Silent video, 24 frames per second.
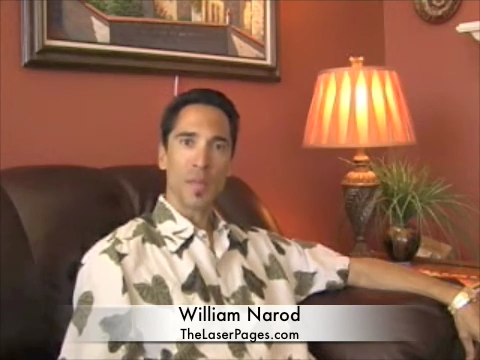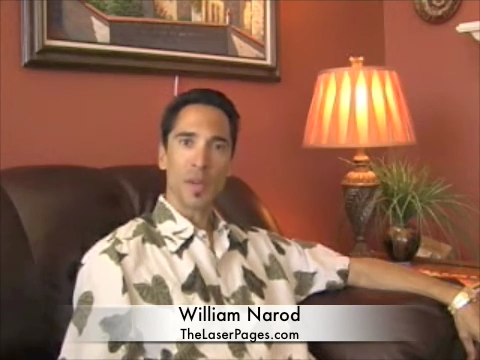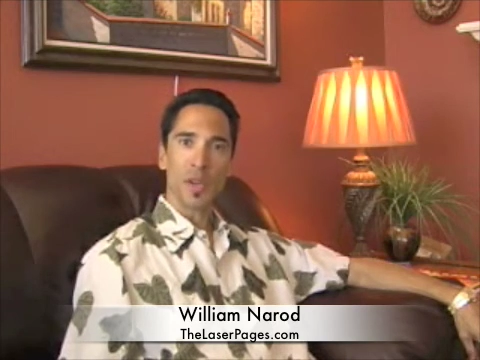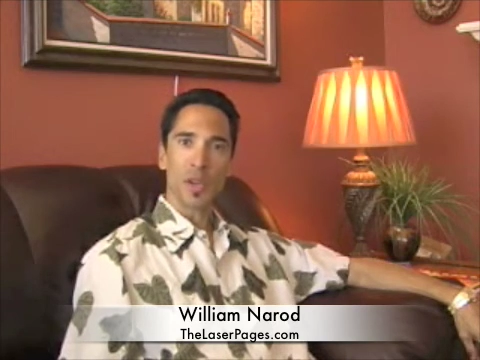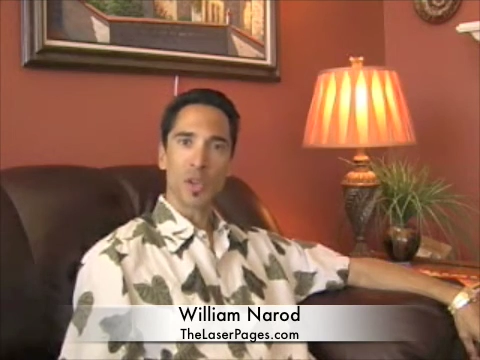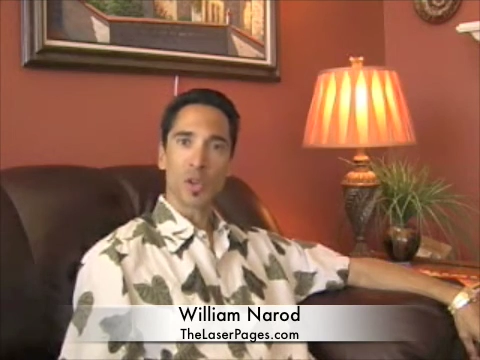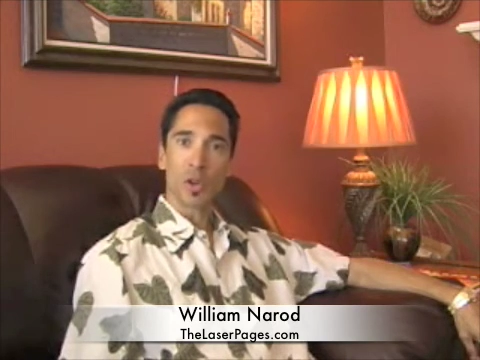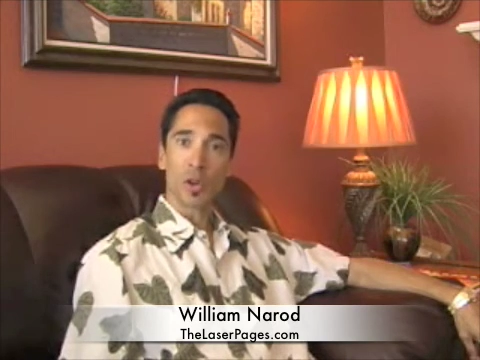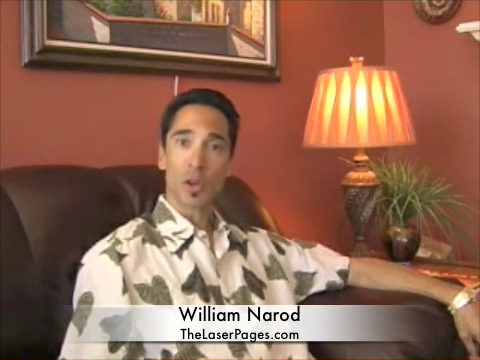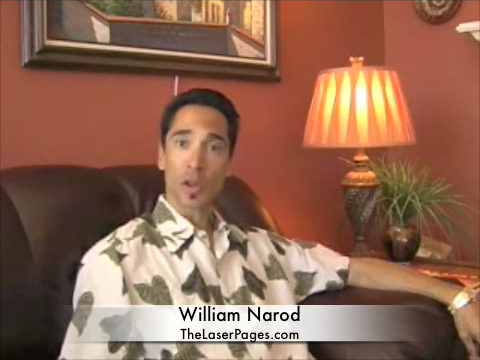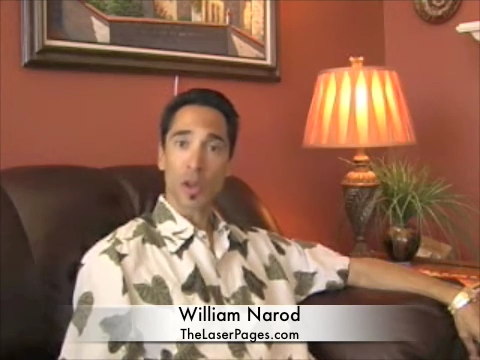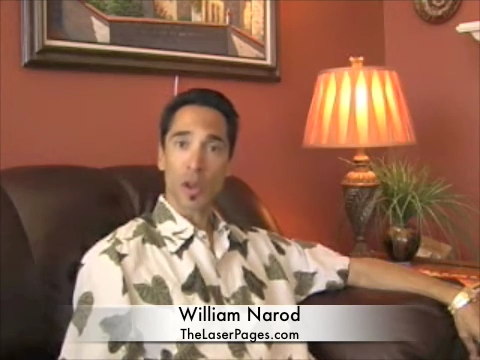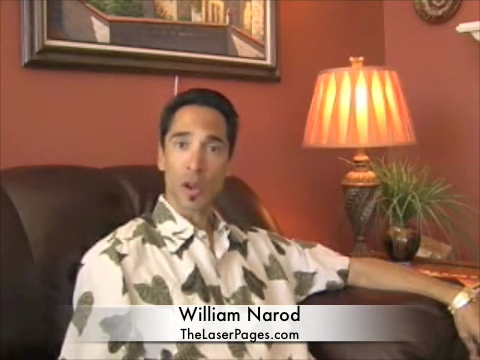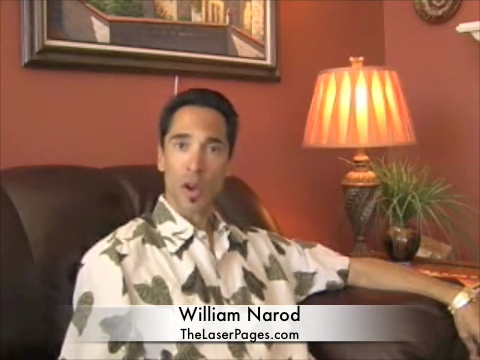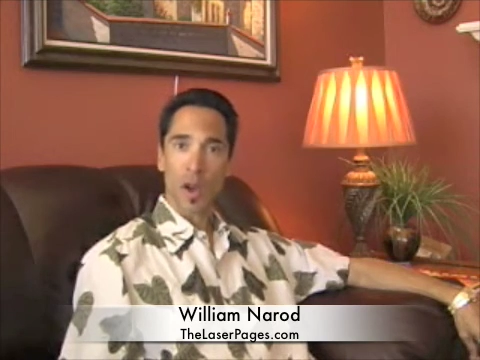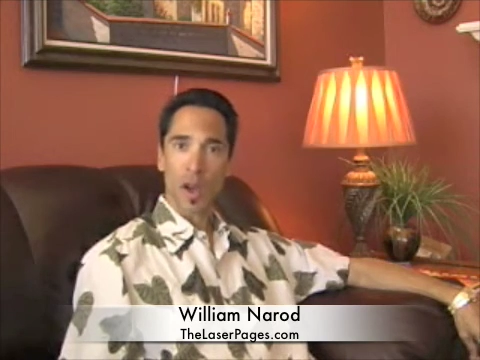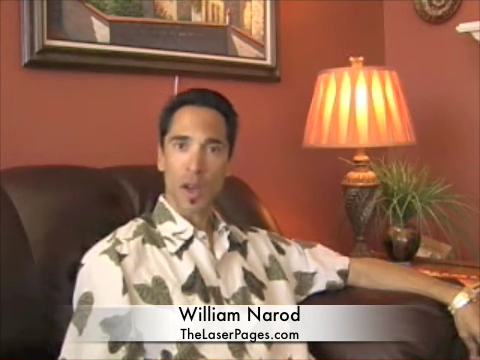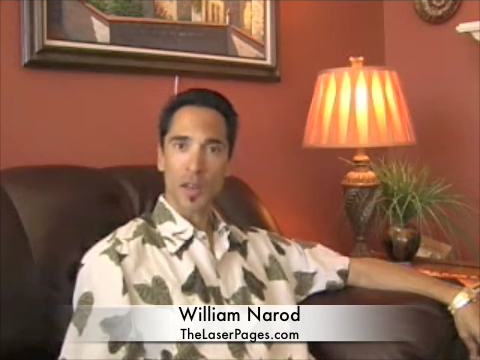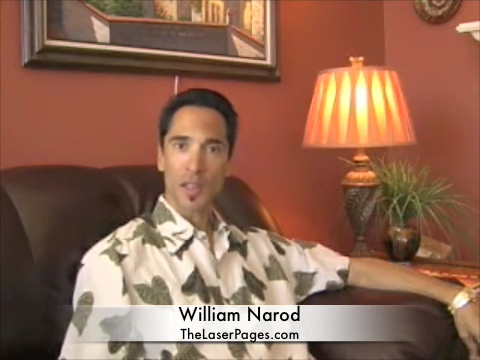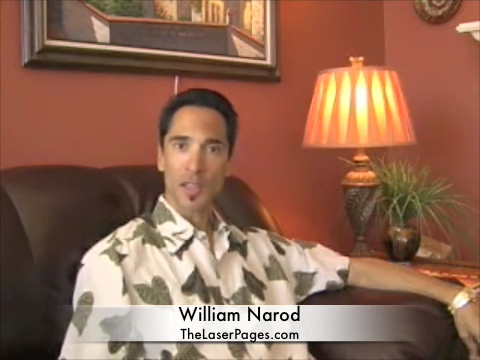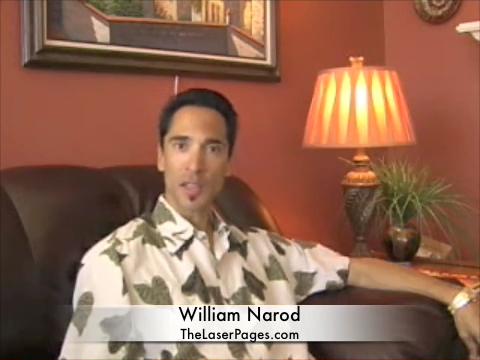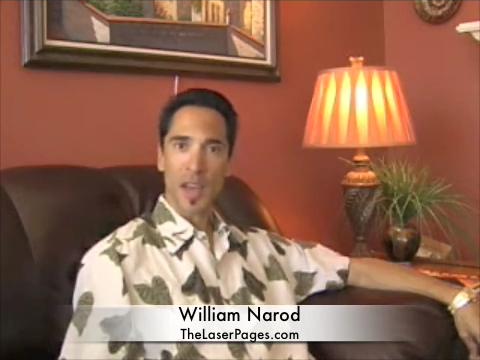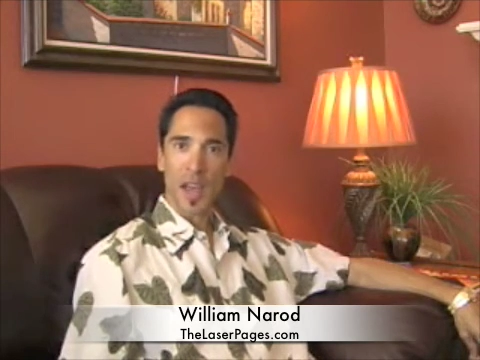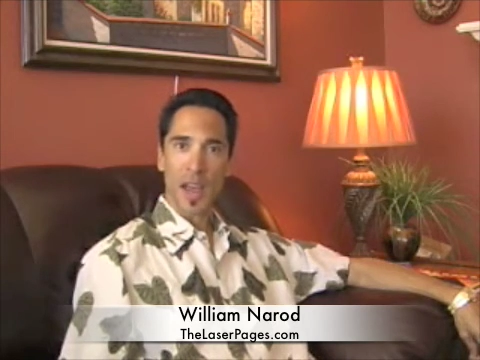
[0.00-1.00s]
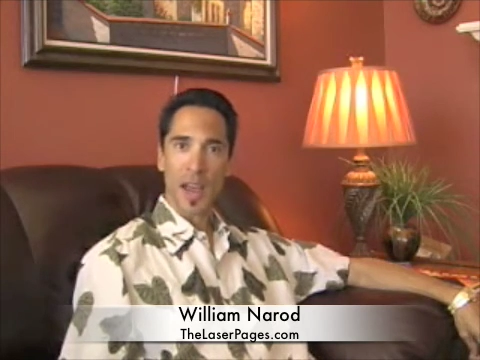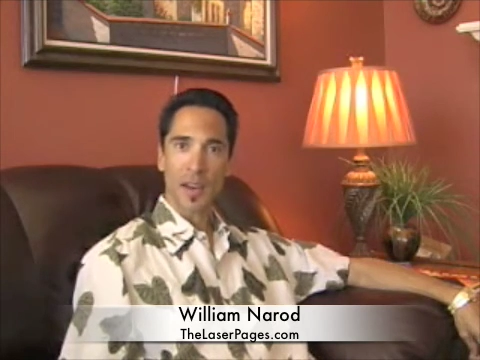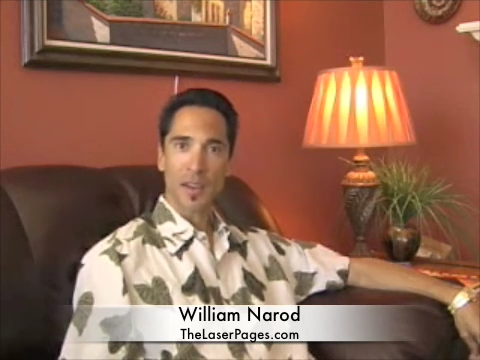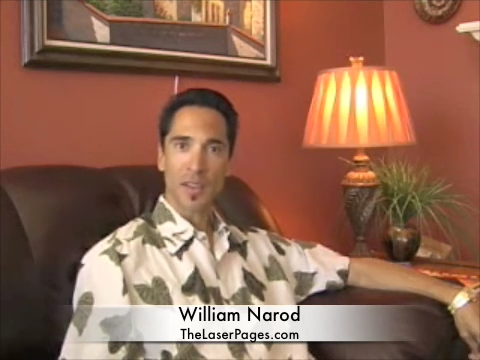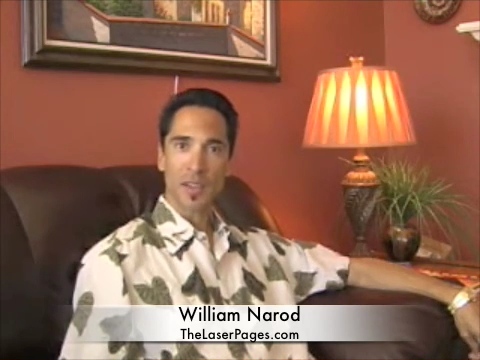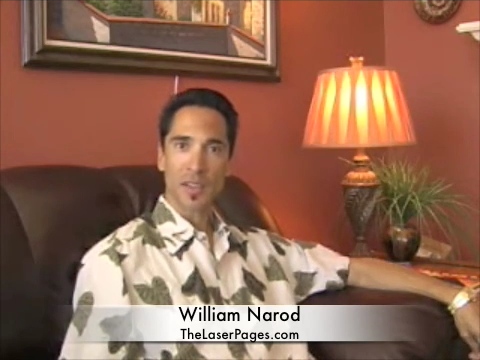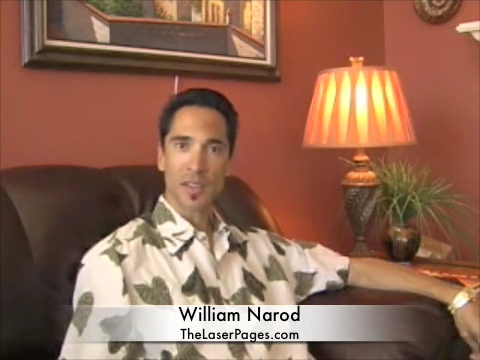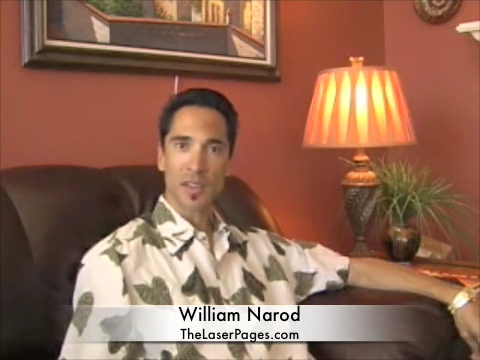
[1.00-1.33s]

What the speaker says: be sure to contact